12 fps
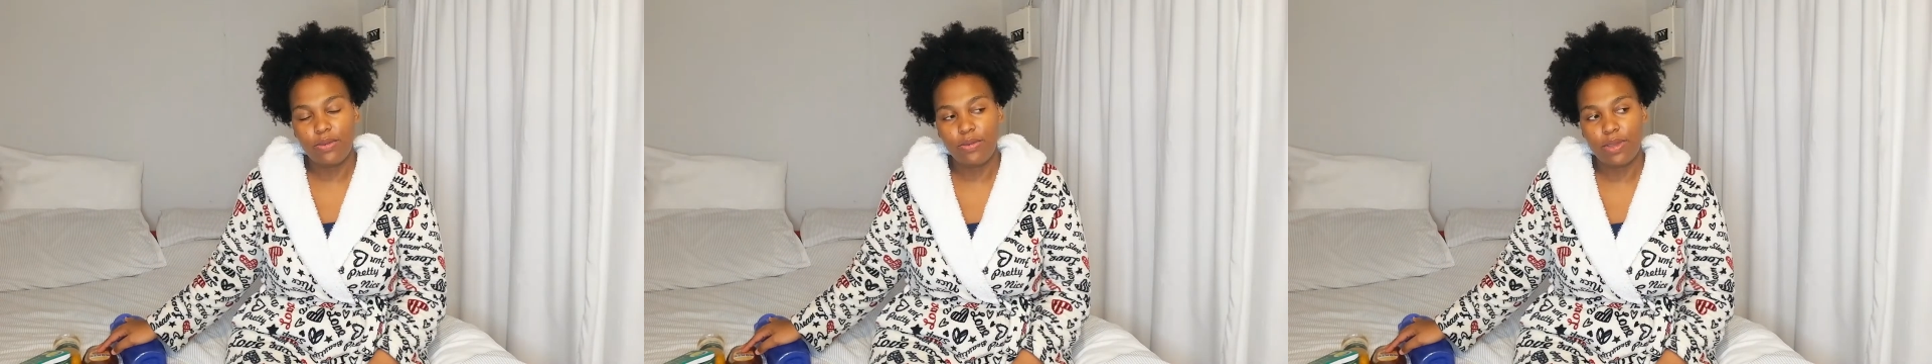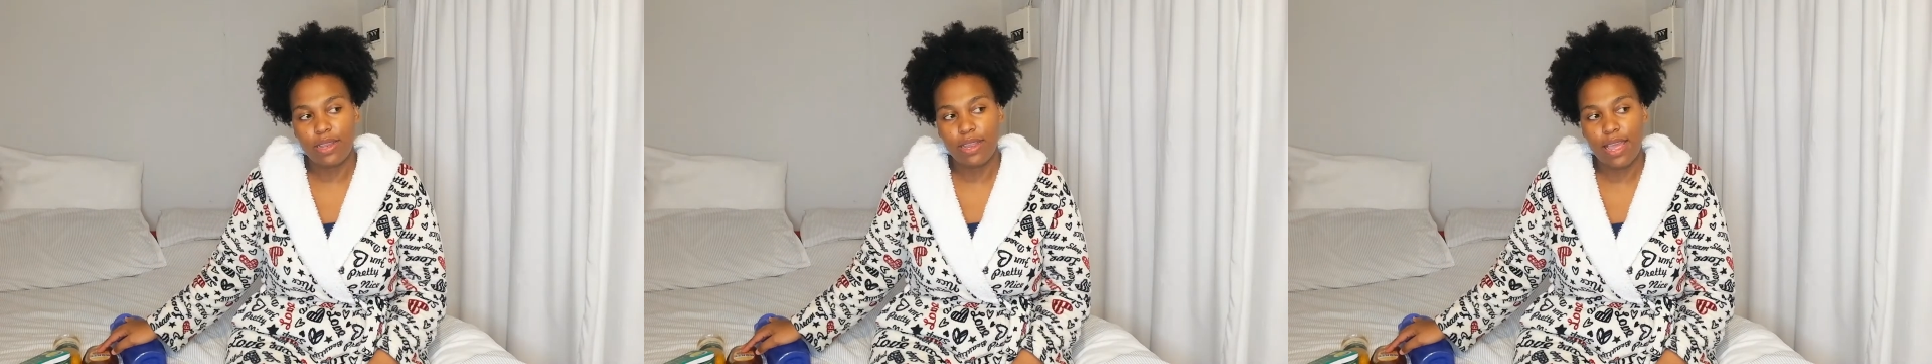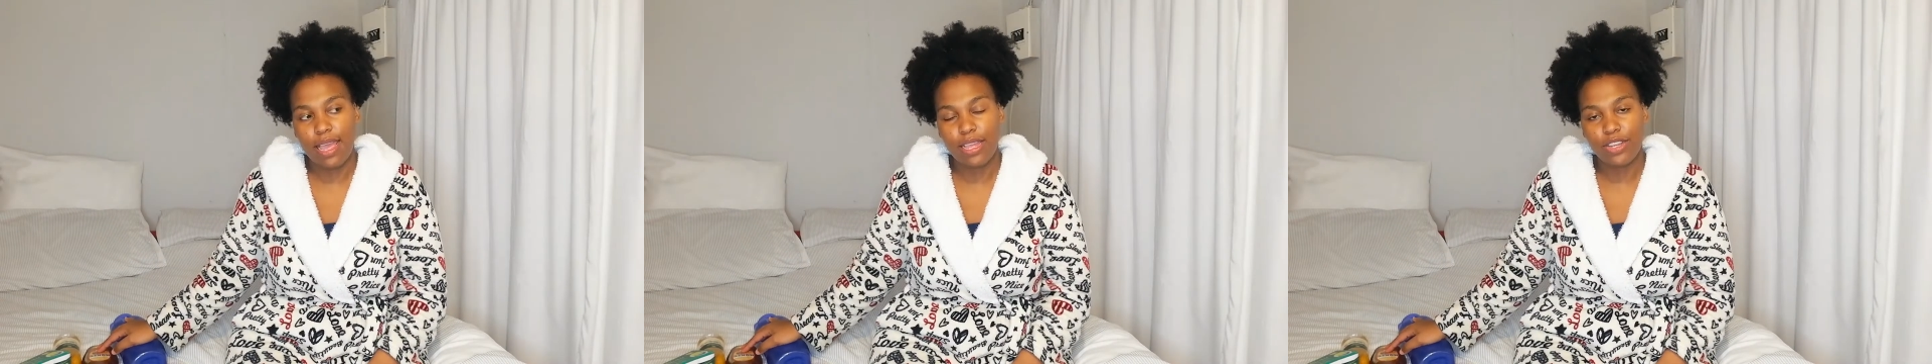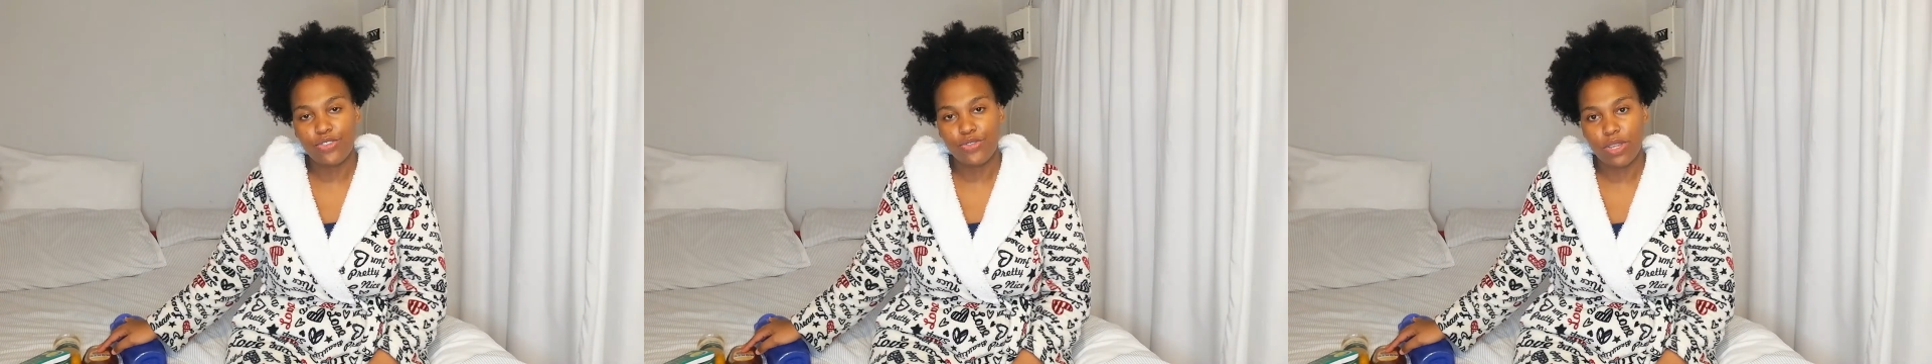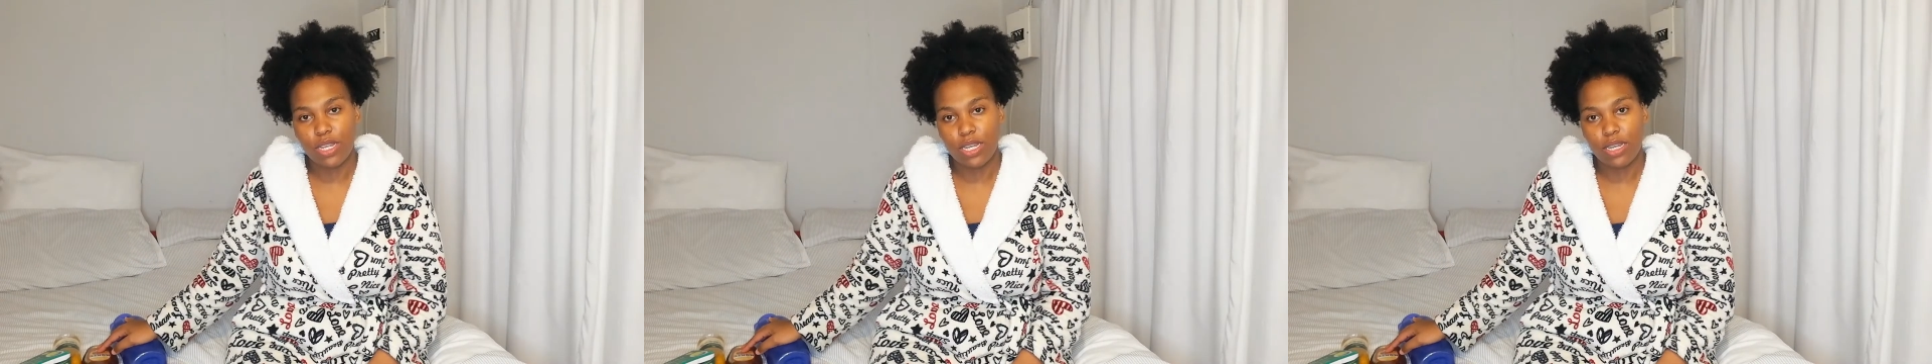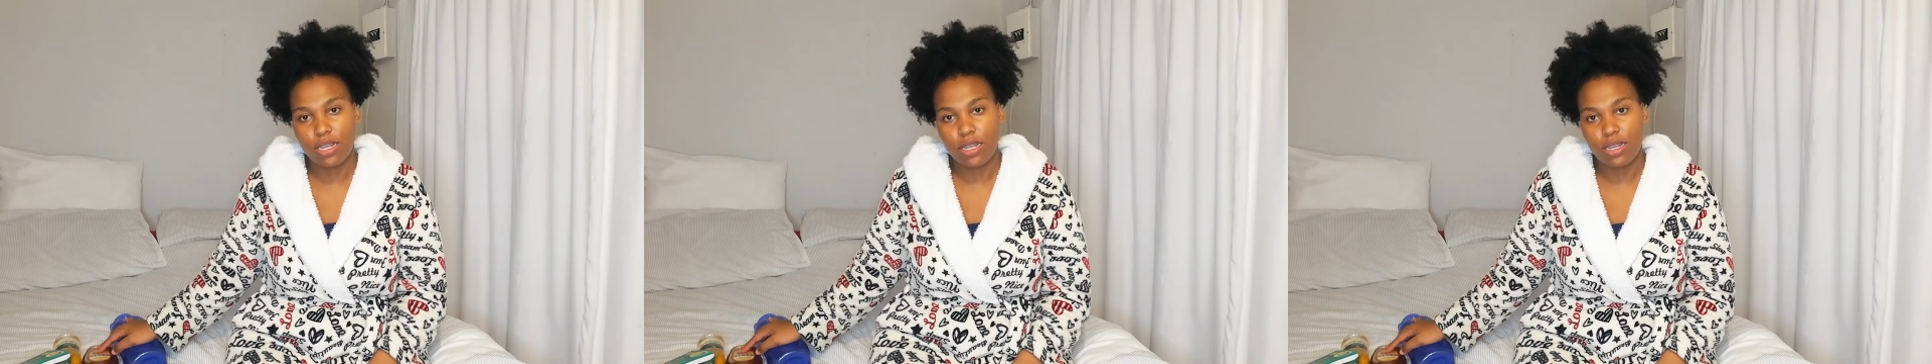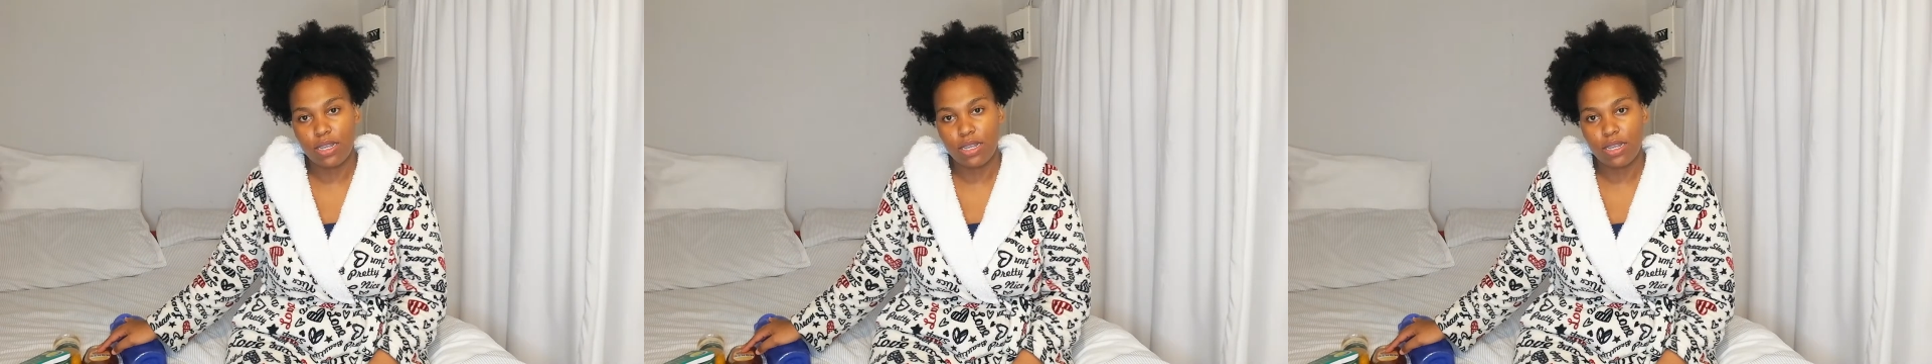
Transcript: what I drink.